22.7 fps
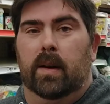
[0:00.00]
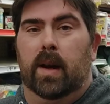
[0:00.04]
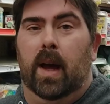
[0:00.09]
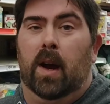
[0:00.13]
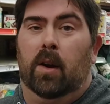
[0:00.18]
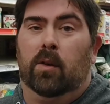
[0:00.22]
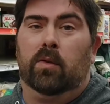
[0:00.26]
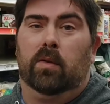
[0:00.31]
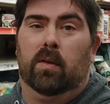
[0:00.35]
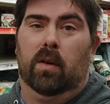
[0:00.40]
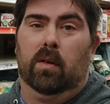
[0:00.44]

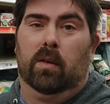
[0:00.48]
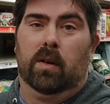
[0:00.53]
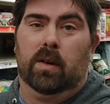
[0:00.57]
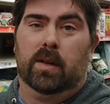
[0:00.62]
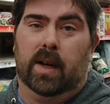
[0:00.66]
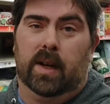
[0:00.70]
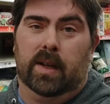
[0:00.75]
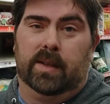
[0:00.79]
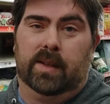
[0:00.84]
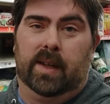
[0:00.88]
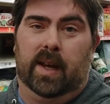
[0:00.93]
Now Kroger
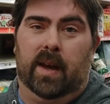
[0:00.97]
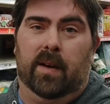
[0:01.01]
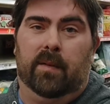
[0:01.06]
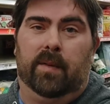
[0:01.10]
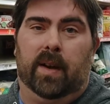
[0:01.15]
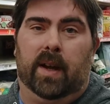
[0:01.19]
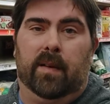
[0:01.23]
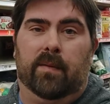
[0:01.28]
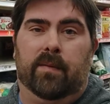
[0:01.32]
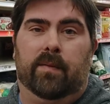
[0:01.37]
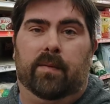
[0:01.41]
does
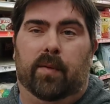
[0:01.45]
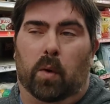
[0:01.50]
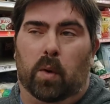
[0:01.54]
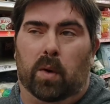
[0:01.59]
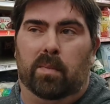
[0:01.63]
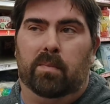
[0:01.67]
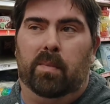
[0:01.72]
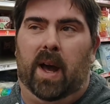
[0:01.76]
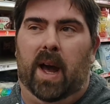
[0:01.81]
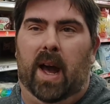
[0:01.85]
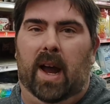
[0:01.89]
have a
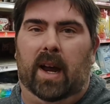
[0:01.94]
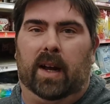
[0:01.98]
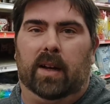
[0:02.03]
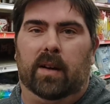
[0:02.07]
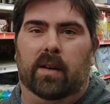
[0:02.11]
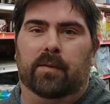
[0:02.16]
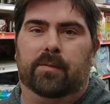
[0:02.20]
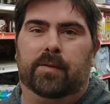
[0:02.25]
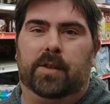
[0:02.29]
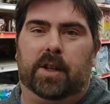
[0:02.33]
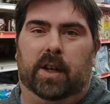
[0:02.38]
four pack
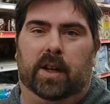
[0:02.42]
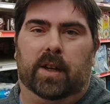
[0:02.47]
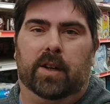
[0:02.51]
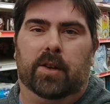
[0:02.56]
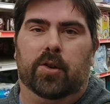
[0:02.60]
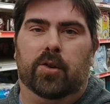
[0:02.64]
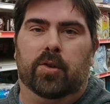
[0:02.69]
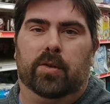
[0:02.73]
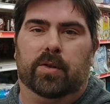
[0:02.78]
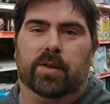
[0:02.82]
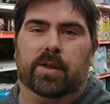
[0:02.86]
of
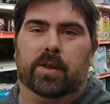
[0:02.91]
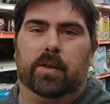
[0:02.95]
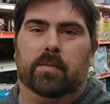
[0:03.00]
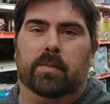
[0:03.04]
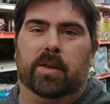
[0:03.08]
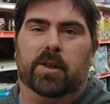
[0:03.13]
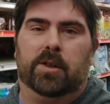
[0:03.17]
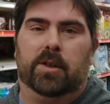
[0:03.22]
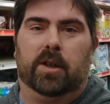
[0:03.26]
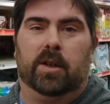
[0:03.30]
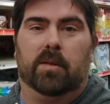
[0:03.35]
chicken noodle
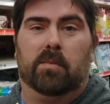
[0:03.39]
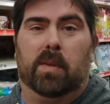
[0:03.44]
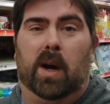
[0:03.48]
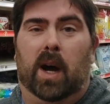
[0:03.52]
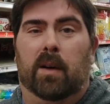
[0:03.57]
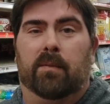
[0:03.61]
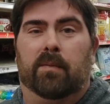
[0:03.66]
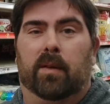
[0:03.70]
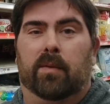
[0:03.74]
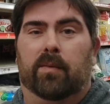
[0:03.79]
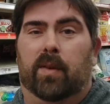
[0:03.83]
soup that you can
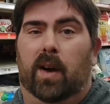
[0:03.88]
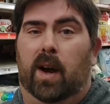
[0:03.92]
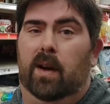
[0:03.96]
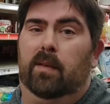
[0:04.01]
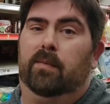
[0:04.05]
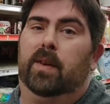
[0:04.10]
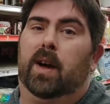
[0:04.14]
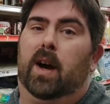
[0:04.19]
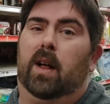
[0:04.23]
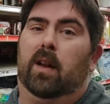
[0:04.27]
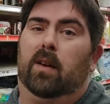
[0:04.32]
buy for
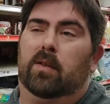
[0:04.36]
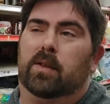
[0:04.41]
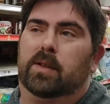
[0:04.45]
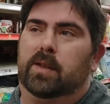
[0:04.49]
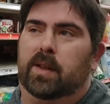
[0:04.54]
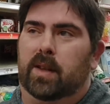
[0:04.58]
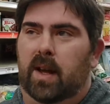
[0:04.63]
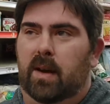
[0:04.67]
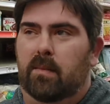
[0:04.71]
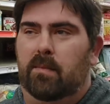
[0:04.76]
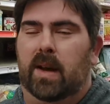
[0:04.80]
$5,
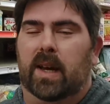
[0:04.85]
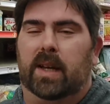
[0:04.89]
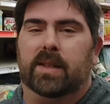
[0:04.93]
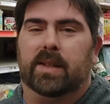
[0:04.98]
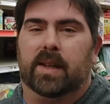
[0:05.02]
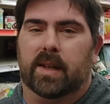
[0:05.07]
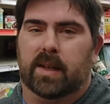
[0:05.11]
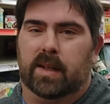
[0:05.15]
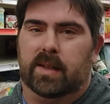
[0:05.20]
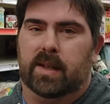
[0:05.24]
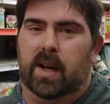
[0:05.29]
so that
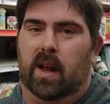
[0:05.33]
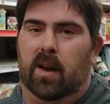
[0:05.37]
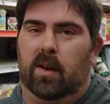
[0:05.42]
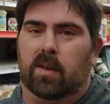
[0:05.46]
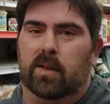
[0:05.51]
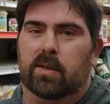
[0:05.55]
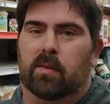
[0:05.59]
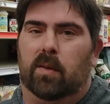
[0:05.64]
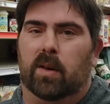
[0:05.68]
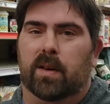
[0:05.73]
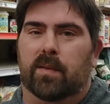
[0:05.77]
makes it
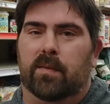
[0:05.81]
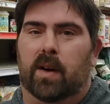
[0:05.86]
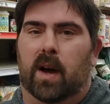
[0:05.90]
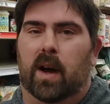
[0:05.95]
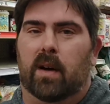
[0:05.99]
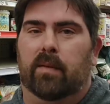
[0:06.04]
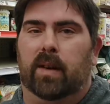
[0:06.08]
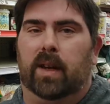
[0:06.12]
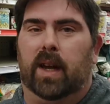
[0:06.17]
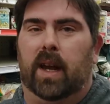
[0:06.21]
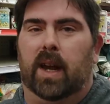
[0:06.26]

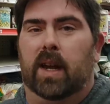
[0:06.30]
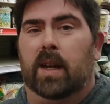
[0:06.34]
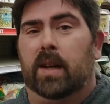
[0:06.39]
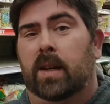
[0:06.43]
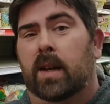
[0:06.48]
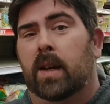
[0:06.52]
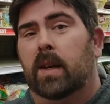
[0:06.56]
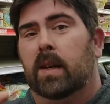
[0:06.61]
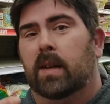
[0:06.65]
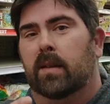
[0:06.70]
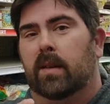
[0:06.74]
$1.25 a
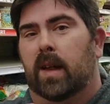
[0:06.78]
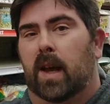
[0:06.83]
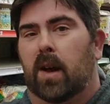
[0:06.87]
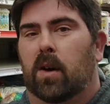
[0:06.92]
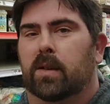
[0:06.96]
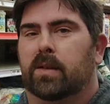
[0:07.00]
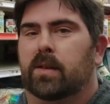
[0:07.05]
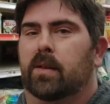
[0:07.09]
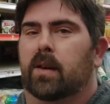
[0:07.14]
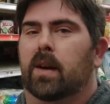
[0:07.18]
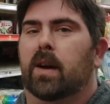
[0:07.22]
can. They
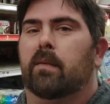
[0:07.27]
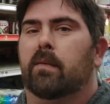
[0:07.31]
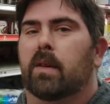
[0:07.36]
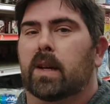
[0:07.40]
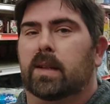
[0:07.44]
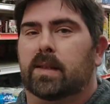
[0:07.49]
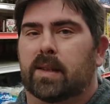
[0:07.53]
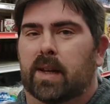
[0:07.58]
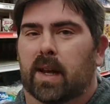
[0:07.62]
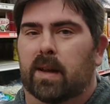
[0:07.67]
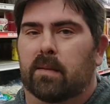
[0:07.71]
also have
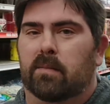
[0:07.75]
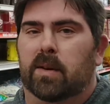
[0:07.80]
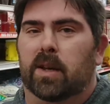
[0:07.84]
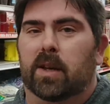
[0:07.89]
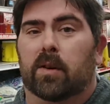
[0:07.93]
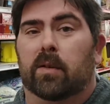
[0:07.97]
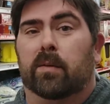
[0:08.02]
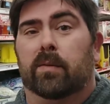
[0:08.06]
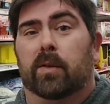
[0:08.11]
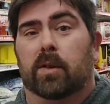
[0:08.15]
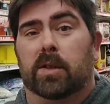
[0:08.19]
that same
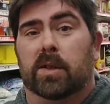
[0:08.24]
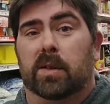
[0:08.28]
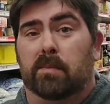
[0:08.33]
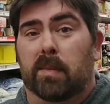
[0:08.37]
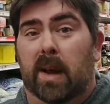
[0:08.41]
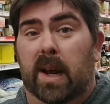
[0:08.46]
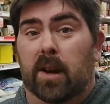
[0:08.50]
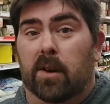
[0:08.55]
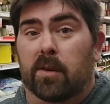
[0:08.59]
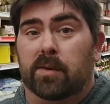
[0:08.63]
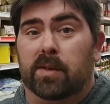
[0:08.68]
deal for
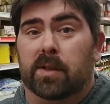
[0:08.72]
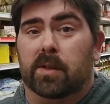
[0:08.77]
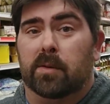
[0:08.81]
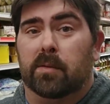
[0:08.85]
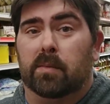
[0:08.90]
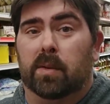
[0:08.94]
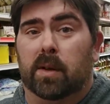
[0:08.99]
tomato soup.